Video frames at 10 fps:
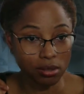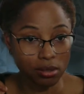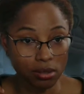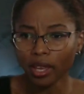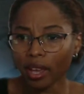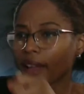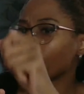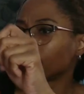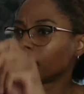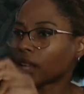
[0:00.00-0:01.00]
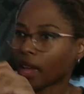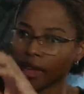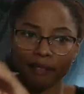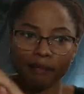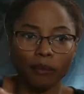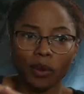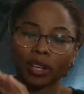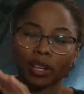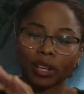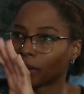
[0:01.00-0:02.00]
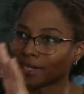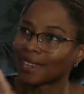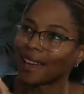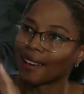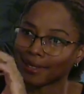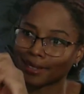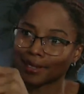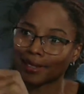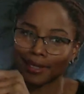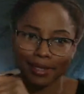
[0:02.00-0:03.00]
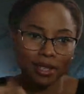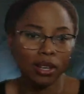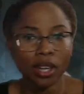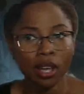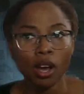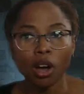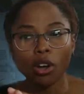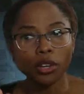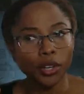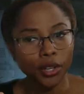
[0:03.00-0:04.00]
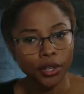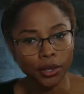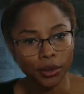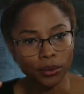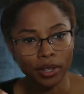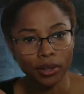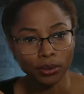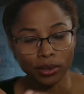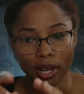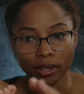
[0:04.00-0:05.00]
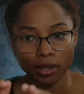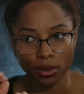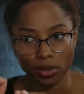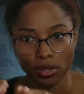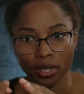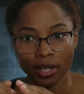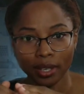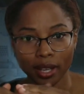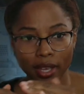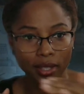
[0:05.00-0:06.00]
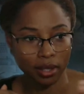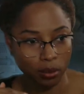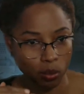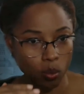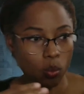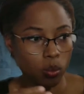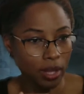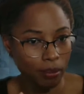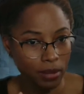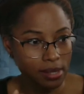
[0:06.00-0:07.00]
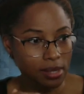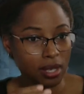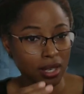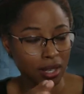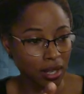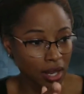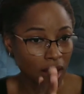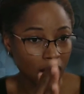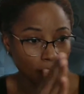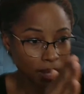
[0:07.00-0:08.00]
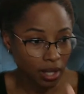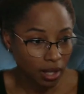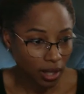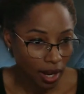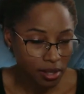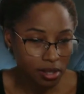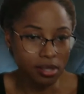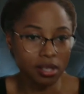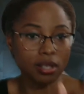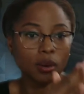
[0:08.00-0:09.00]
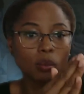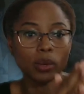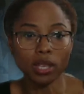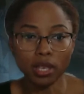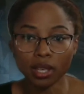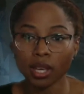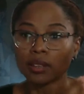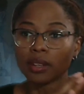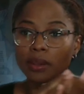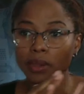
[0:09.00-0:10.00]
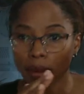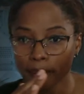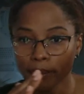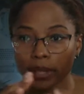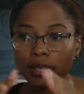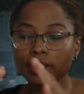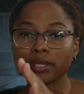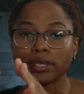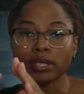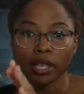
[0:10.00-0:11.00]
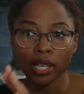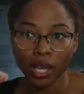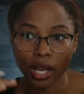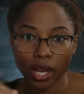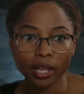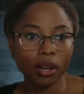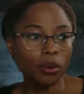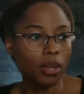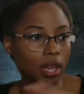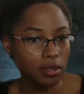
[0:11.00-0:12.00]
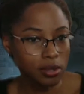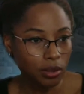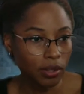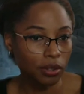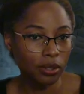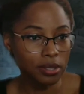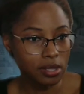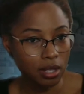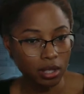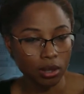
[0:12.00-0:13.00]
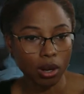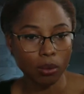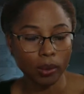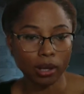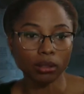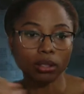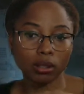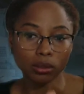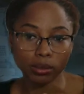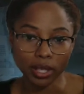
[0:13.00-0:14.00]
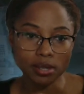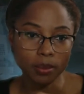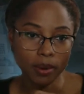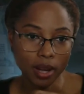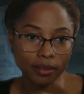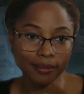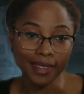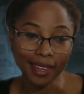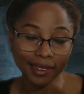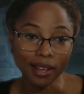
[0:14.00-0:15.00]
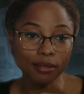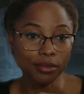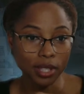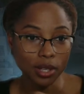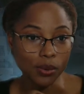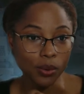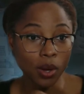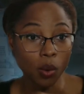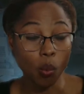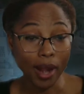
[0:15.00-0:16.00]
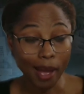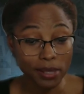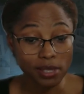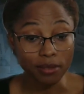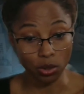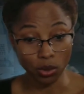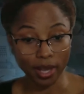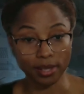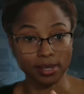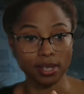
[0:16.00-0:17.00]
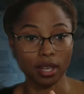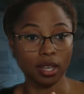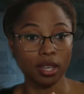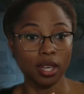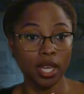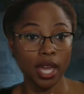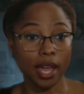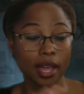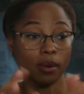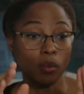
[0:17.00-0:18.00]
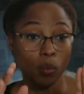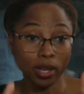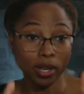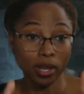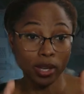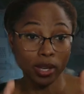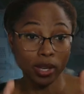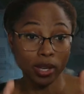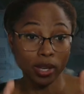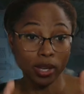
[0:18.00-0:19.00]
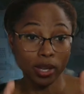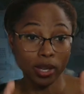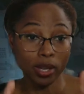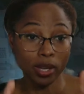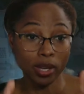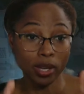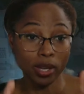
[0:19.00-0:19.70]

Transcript: Oh yeah, I have when I do my taxes, oh, no, not those. Like, let me see how many clients you see in a week, the numbers. And okay, so they're only seeing you. Oh, well, guess what? They love you. What happens if you get sick? And when you sell this business,